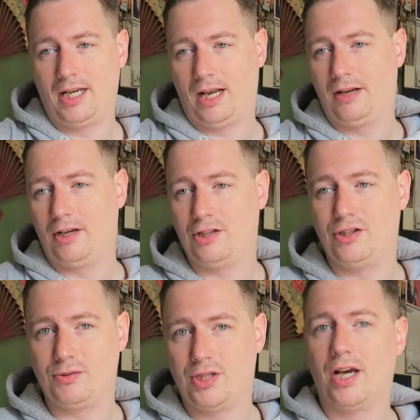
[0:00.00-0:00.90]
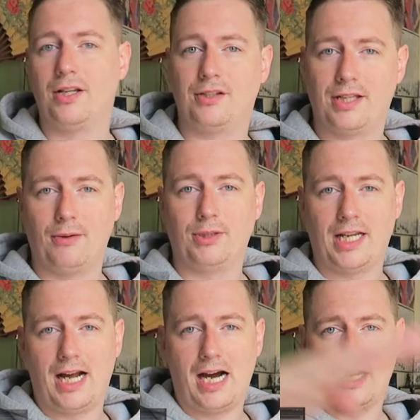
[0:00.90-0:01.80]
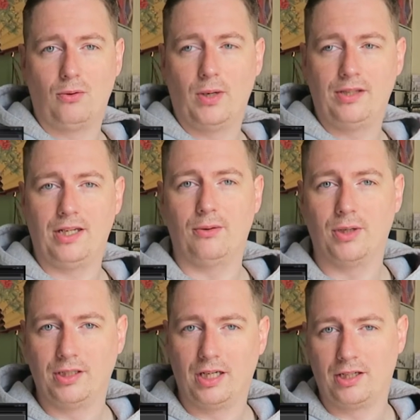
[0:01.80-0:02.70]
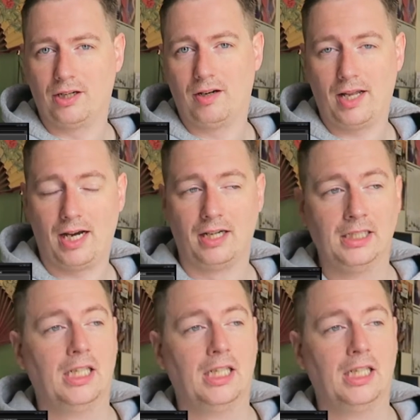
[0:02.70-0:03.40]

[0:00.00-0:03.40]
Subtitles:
as you turned they would then arc with you and go at that.